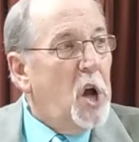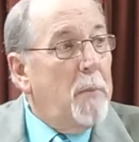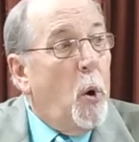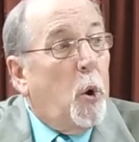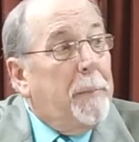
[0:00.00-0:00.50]

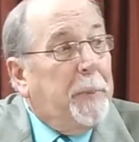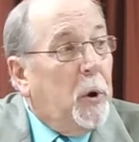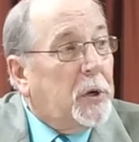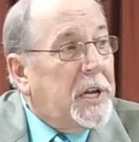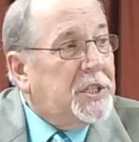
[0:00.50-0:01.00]
no more
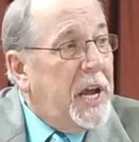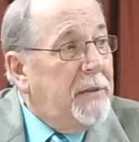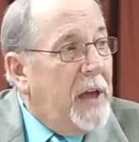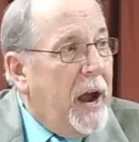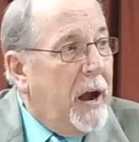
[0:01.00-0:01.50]
impurities
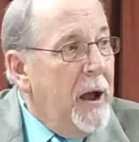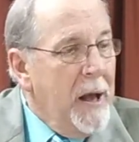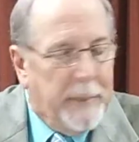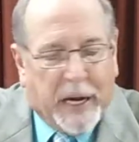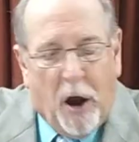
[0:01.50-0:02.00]
in there
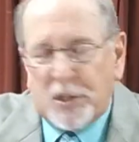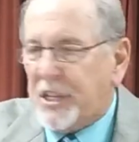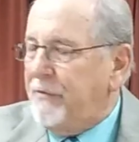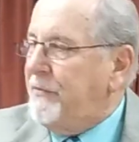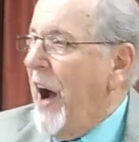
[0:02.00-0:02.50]
because
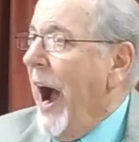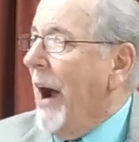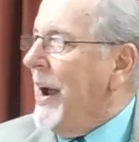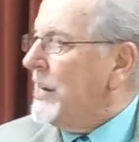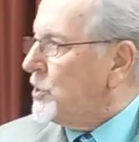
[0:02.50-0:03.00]
the
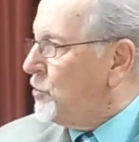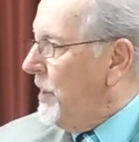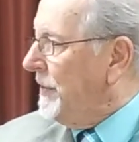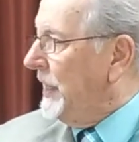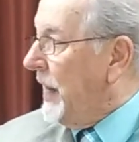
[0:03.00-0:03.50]
fire has
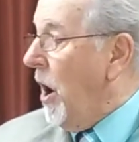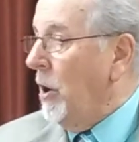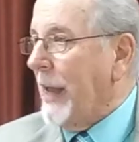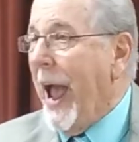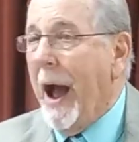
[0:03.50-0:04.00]
driven it
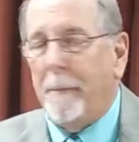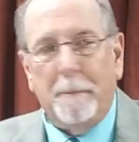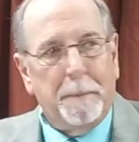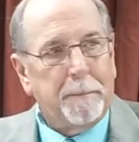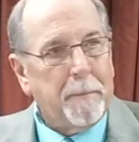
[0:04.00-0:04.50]
all
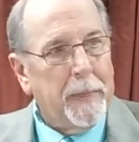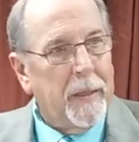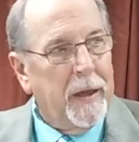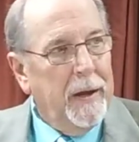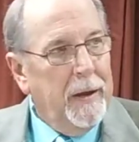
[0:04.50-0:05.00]
out.
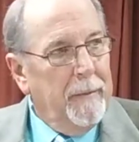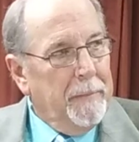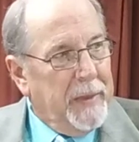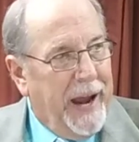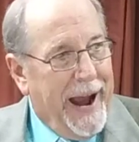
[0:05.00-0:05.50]

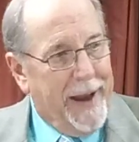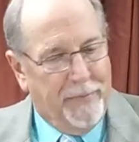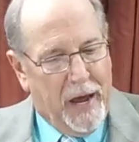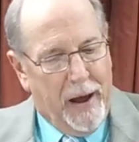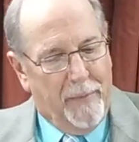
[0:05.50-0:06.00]

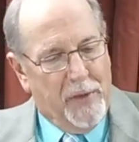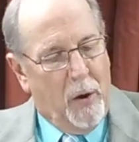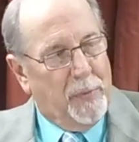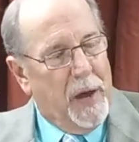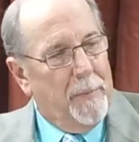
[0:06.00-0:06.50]
And the,
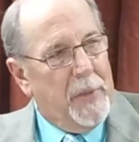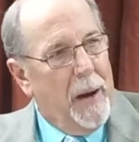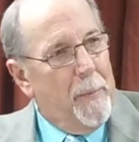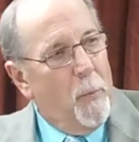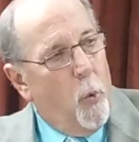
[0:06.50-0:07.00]
the, the,
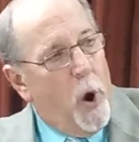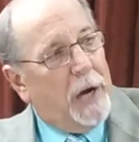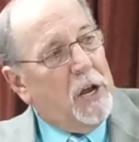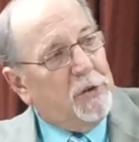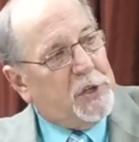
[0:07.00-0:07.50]
the
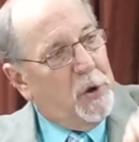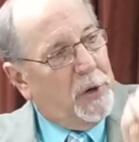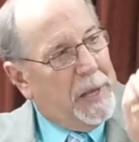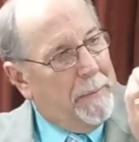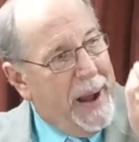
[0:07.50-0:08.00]
one who's
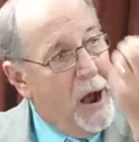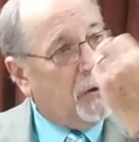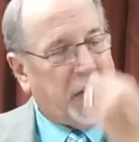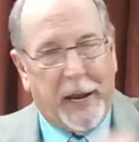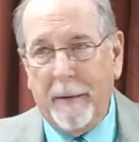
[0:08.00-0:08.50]
doing the
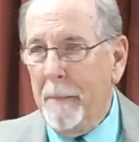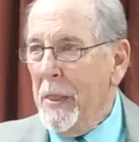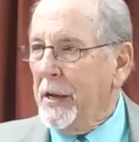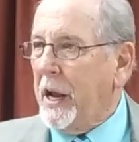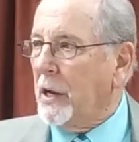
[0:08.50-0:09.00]
melting
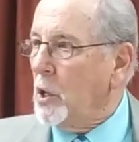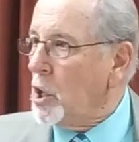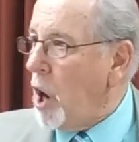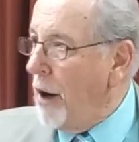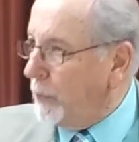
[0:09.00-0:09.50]
can
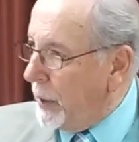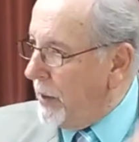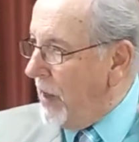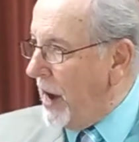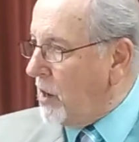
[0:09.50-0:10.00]
look over into
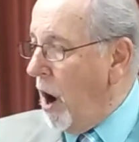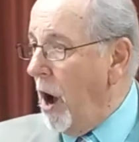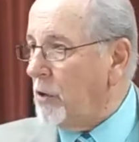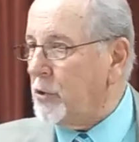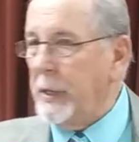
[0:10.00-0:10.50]
that
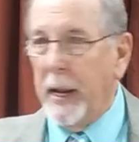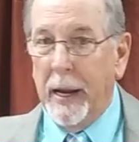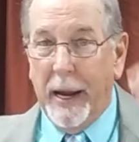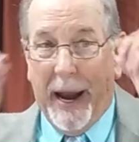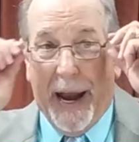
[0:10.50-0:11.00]
cauldron
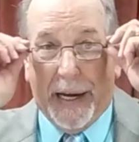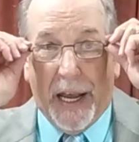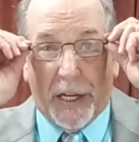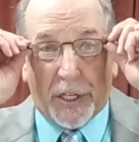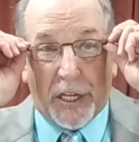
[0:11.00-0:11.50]
and
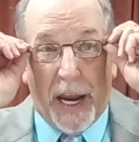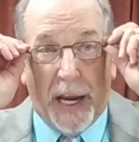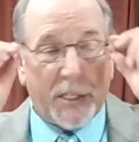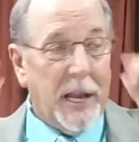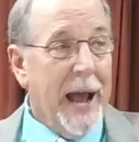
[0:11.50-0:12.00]
he
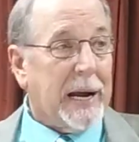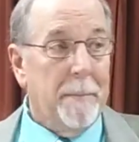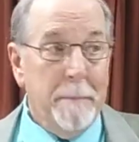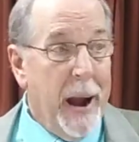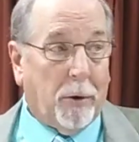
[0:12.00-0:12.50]
sees like
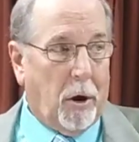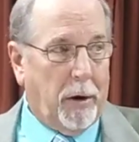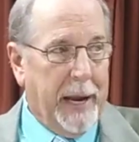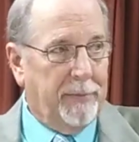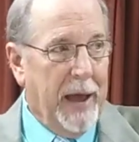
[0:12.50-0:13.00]
a
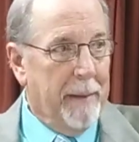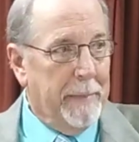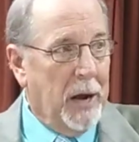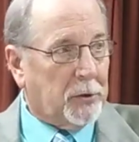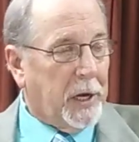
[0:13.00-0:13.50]
mirror in that
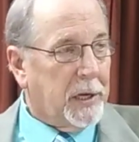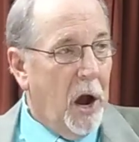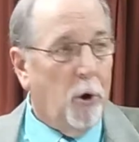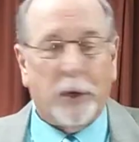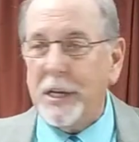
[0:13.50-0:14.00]
melted
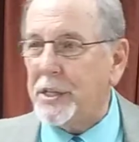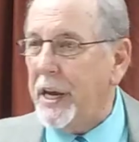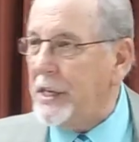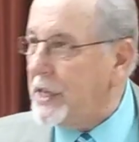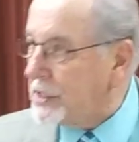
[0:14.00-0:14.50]
gold, he
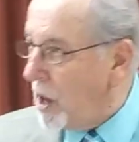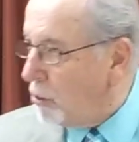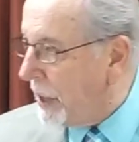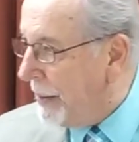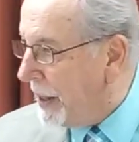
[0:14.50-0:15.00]
sees his
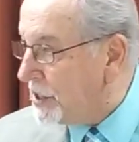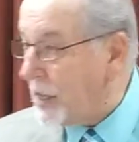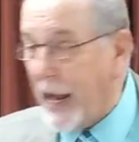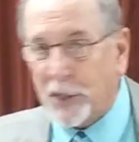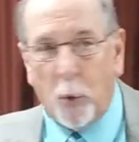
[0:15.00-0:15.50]
own image.
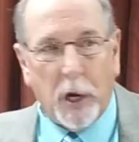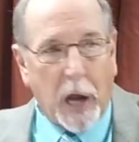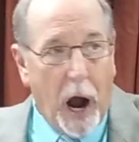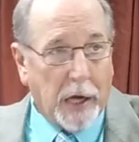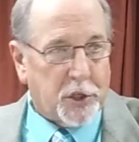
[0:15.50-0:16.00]
And that's what
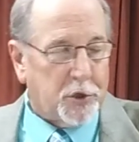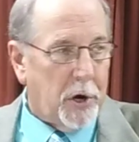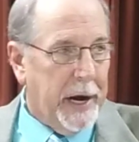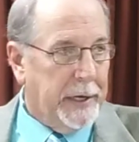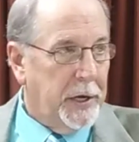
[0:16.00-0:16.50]
God's
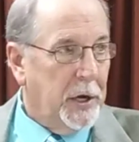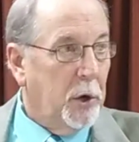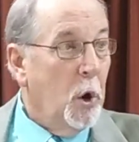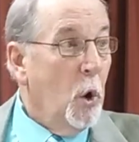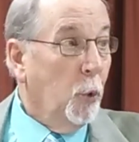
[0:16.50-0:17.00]
trying to
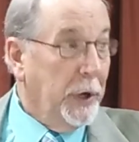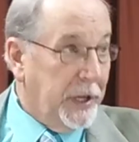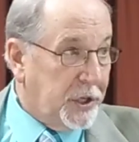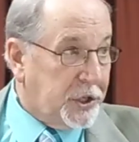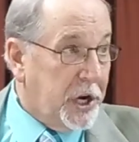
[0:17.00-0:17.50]
do with
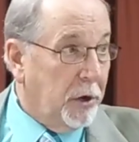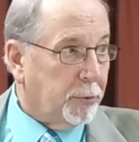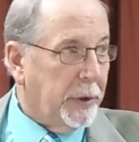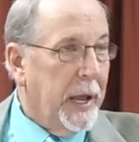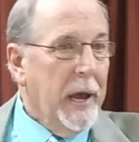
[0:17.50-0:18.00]
his
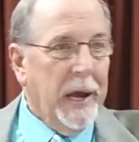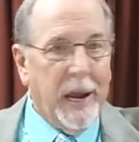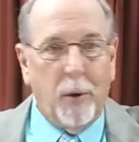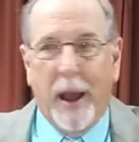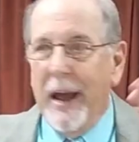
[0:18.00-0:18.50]
children.
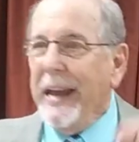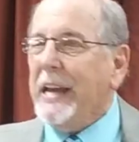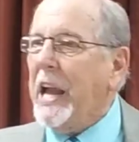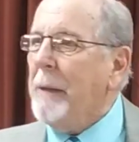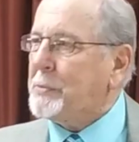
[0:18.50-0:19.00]
He, he
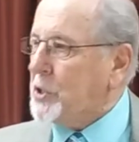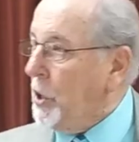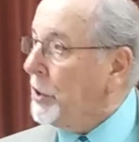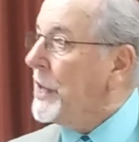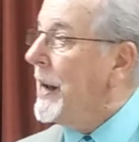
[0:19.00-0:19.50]
keeps
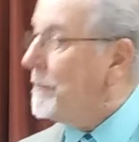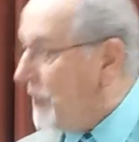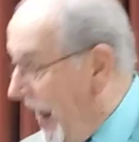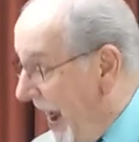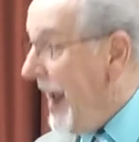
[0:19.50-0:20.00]
turning up
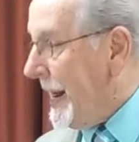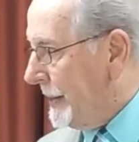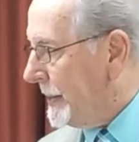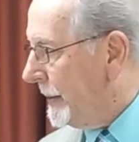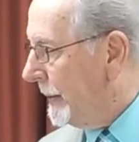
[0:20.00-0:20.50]
the heat